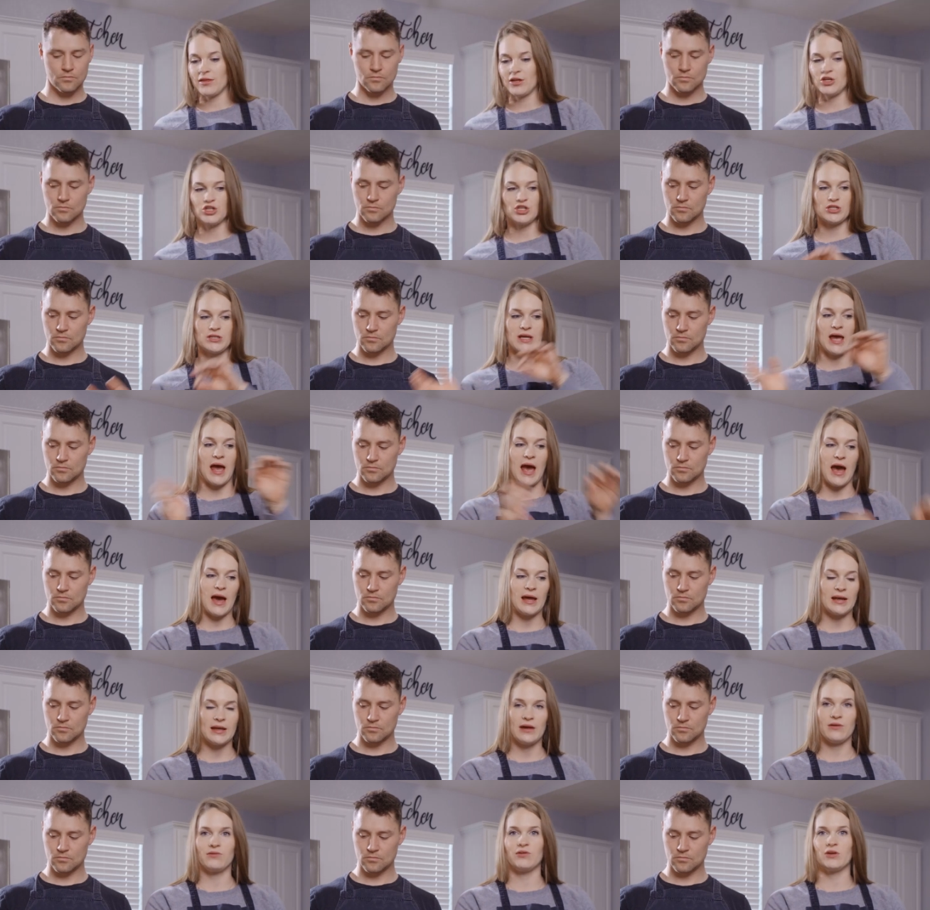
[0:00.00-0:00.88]
Speaker 1: then just
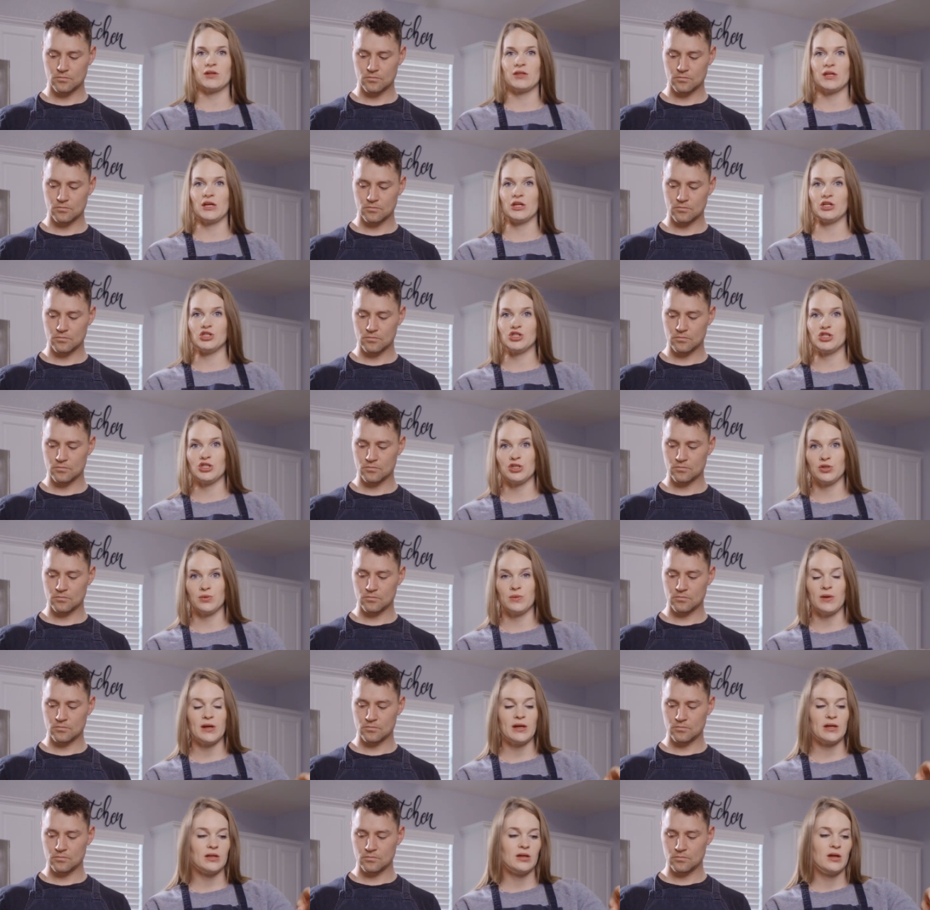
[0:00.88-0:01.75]
add everything
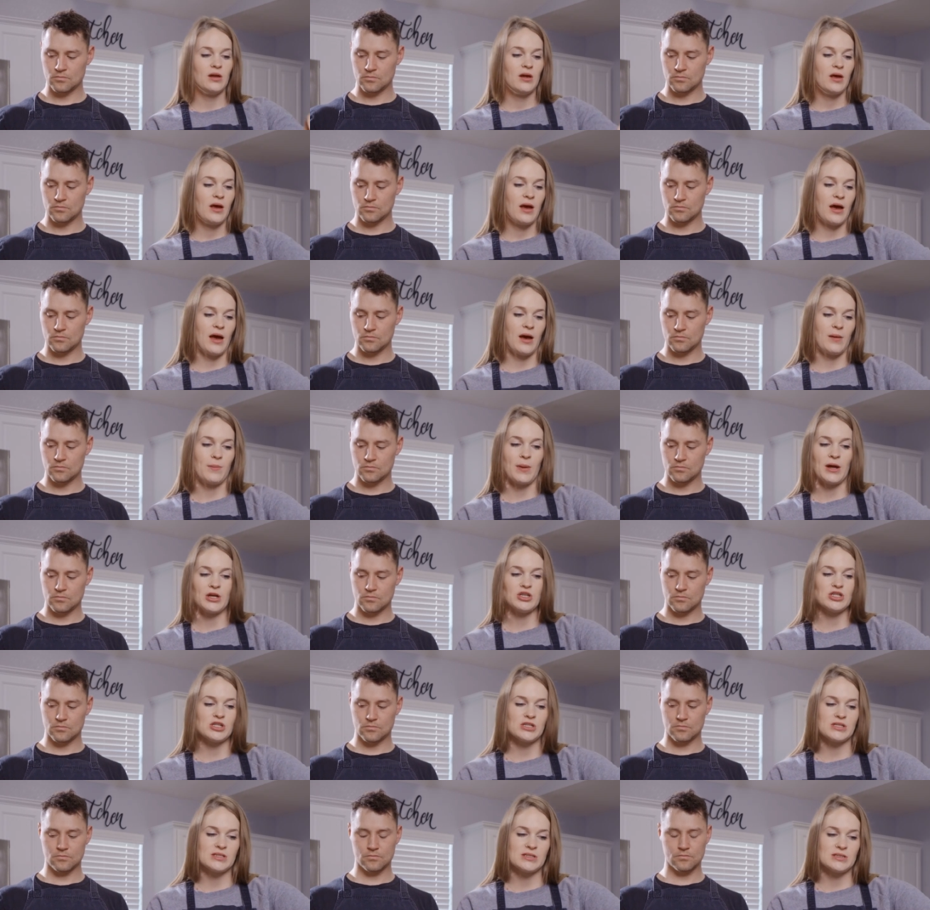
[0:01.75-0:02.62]
to it.
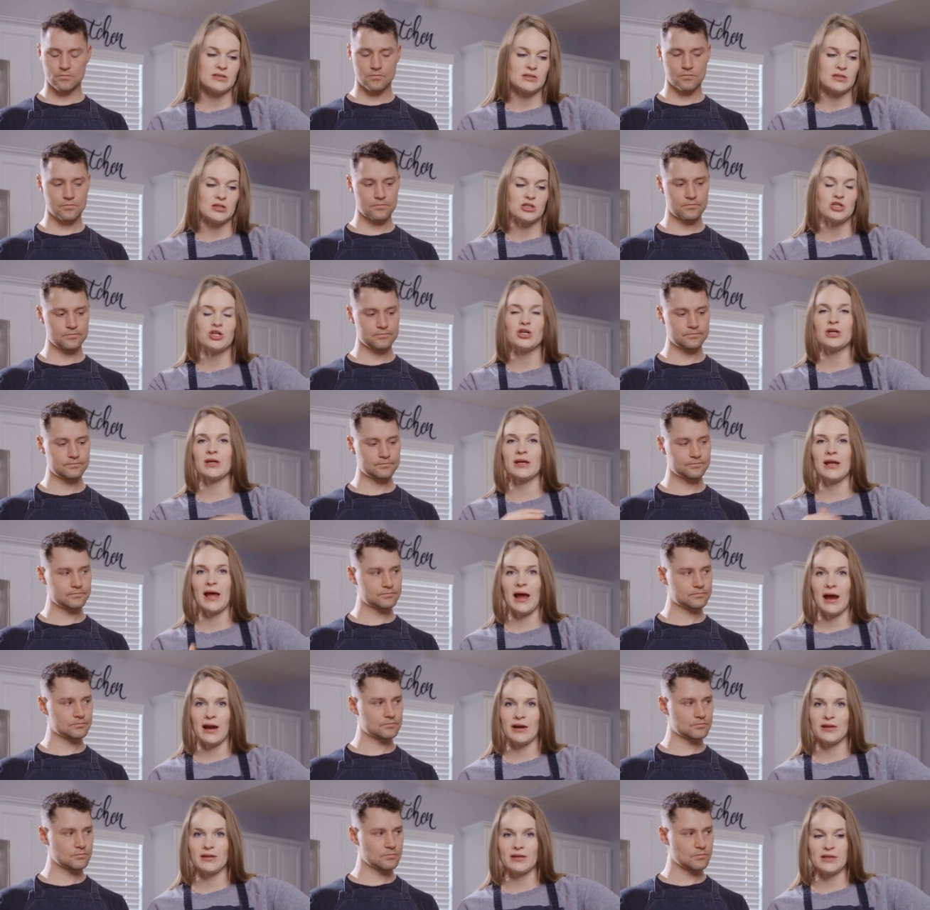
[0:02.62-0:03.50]
I just took it
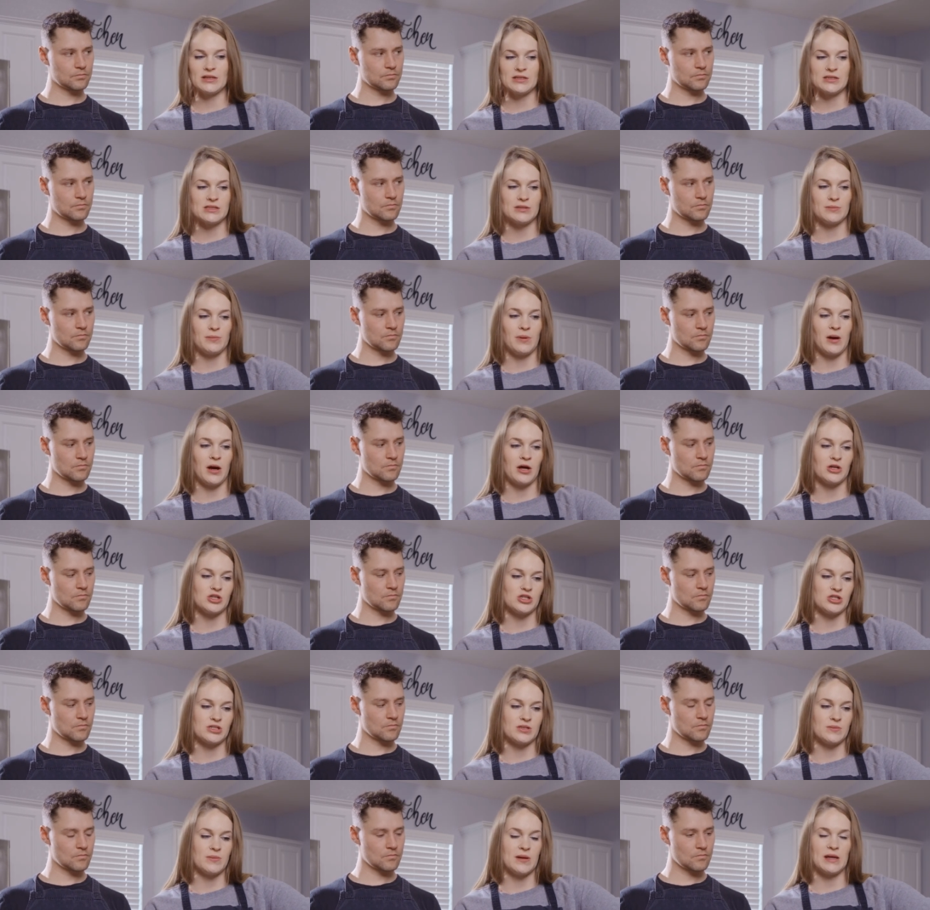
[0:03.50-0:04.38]
out of the Instant Pot
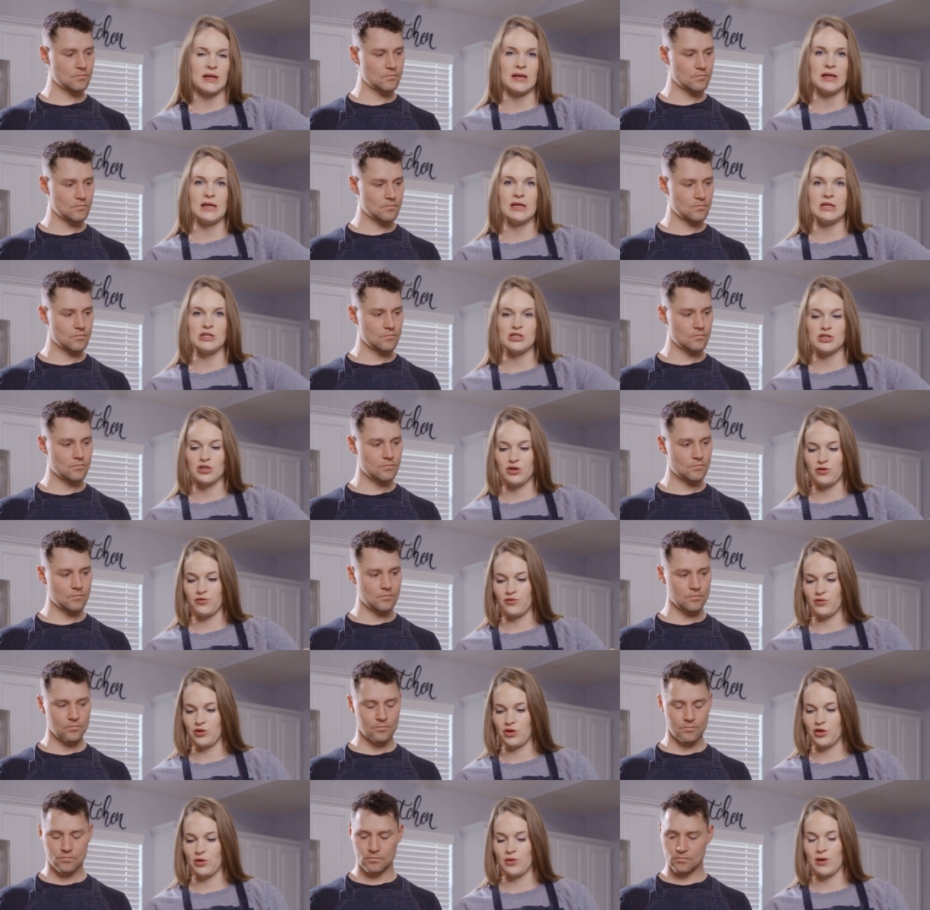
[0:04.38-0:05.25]
just to make it easier
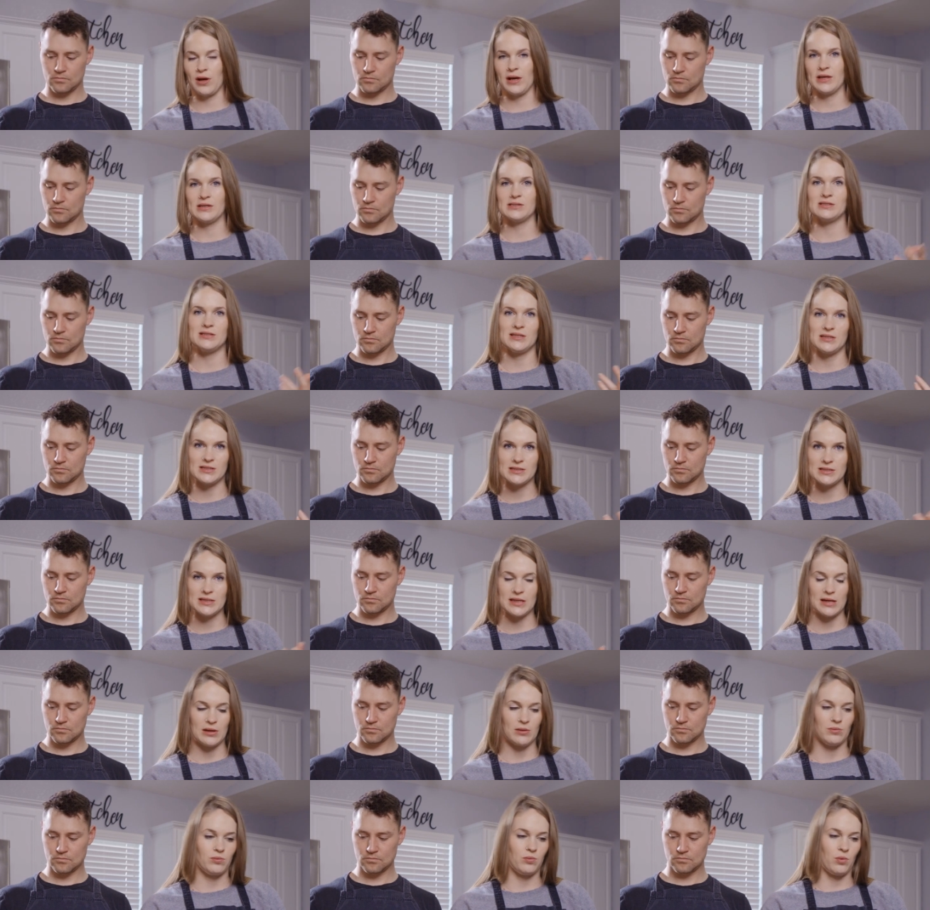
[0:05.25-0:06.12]
for you guys to
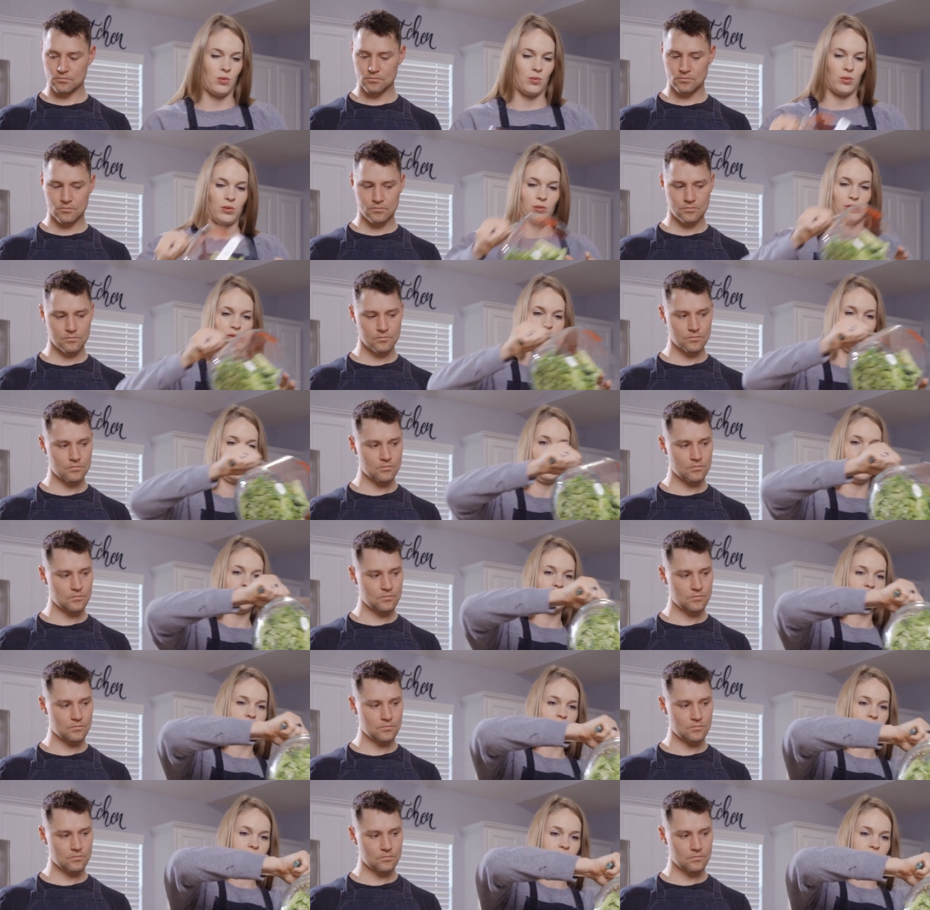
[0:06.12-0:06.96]
see what we were doing.